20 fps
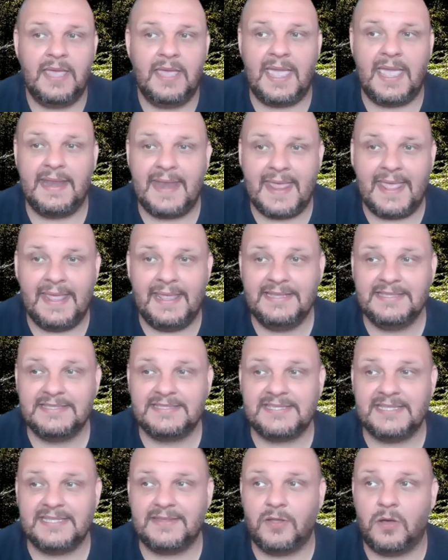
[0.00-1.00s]
And uh,
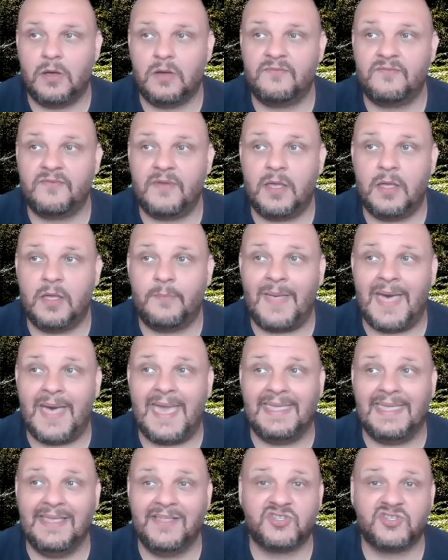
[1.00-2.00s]
instead of uh,
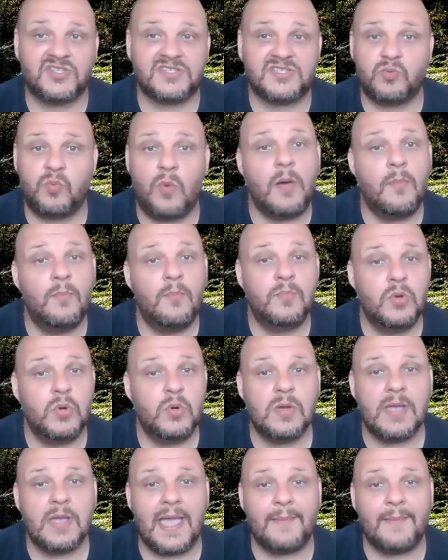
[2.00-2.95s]
buying just one book,